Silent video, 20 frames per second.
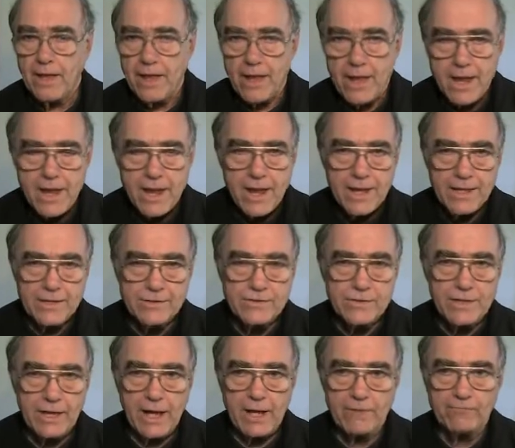He
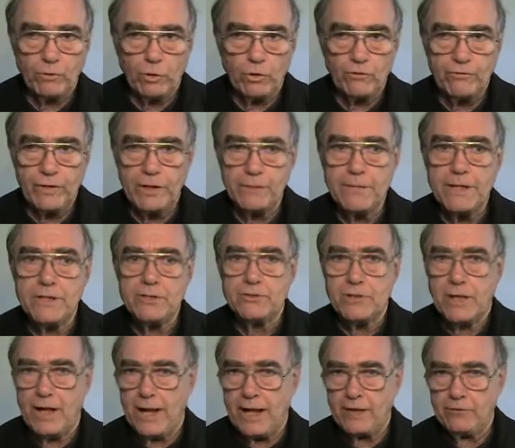is their
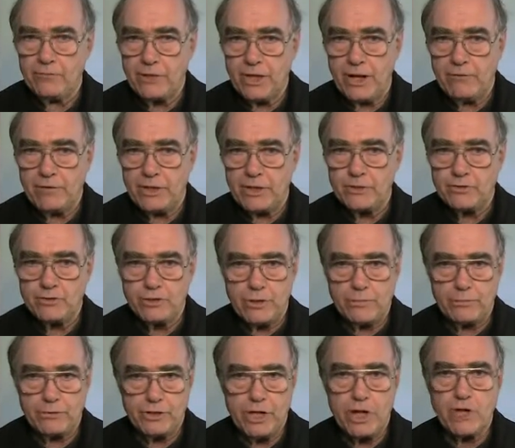fulfillment and their
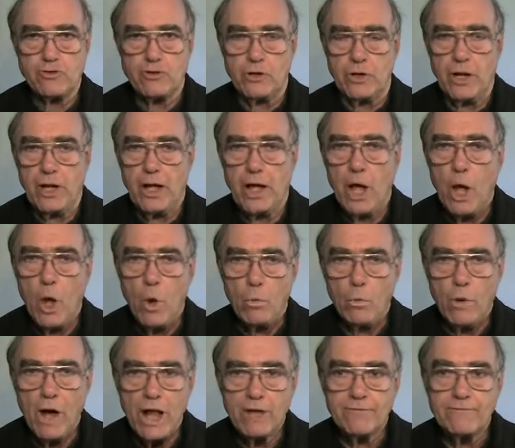interpretation,
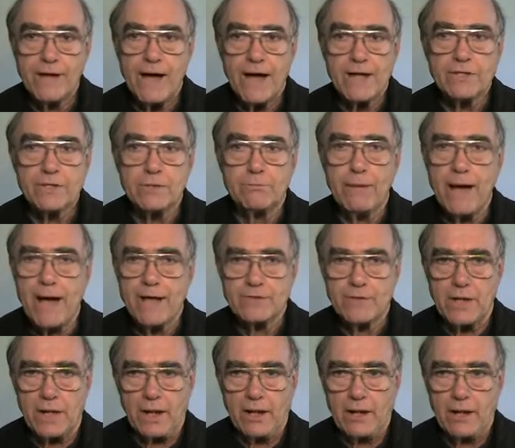while far
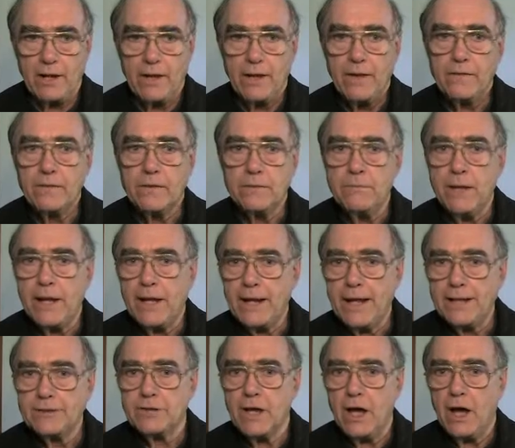surpassing the mere
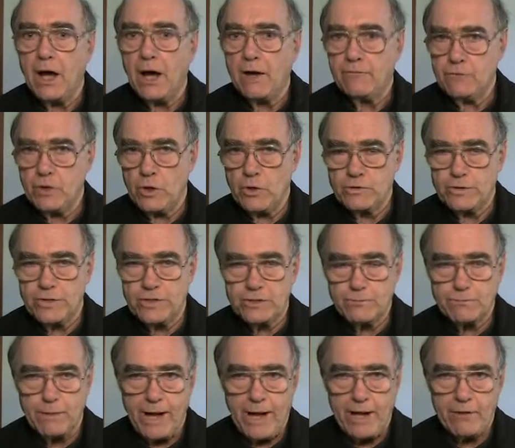letter of those
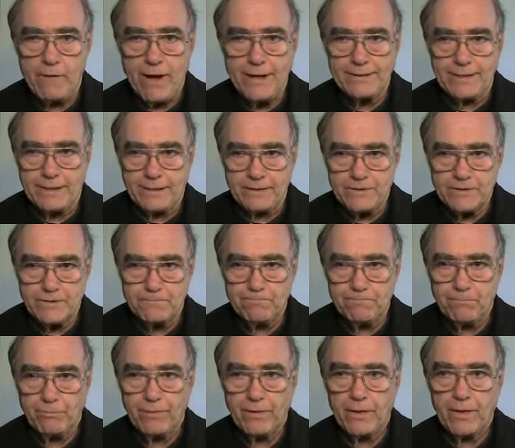inspired writings.
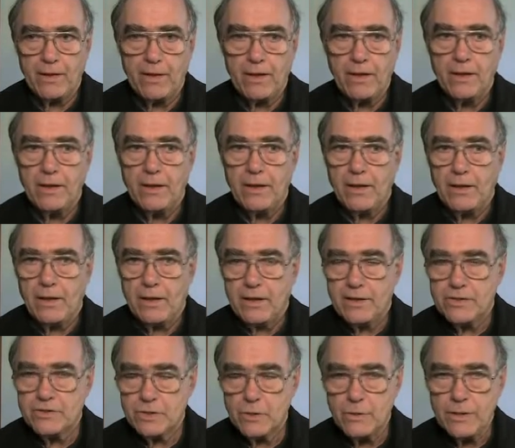
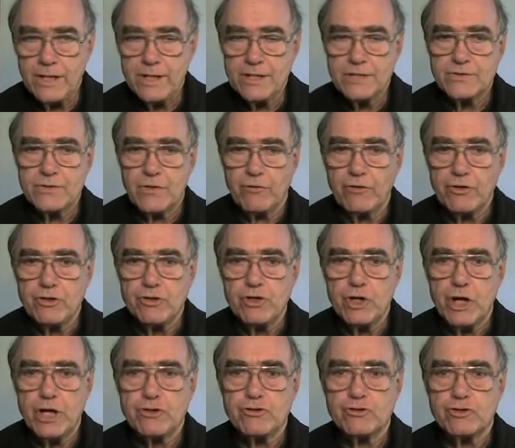So it is that the
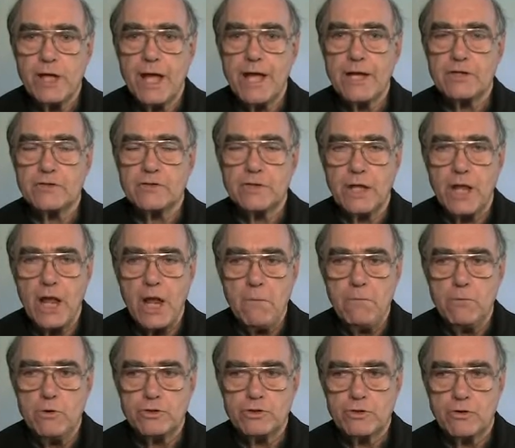Church takes the
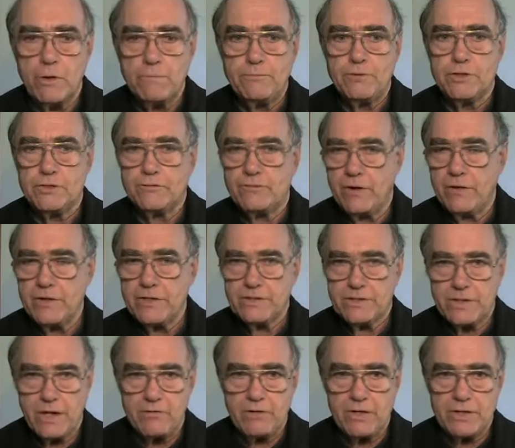Hebrew Scriptures very
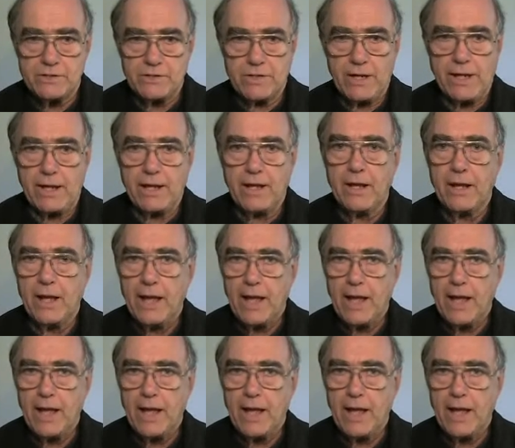seriously